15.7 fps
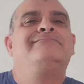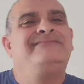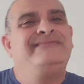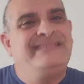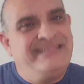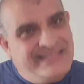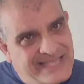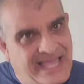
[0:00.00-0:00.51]

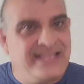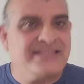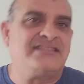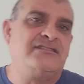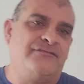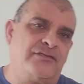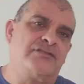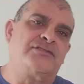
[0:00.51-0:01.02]
Yes,
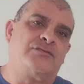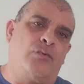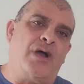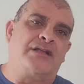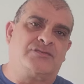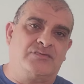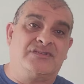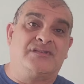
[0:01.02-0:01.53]
the first
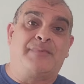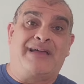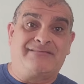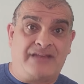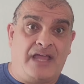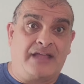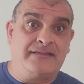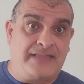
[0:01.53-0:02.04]
watch was about
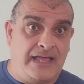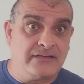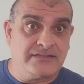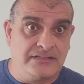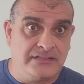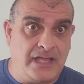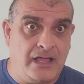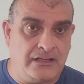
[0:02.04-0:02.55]

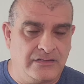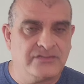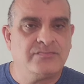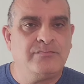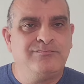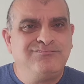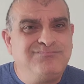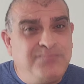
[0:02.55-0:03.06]
$9,000,
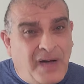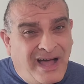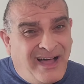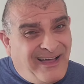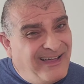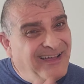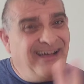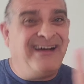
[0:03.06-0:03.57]

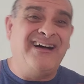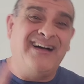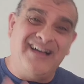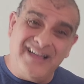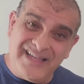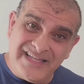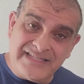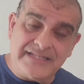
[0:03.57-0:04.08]

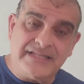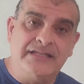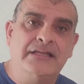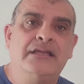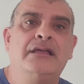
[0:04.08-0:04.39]
but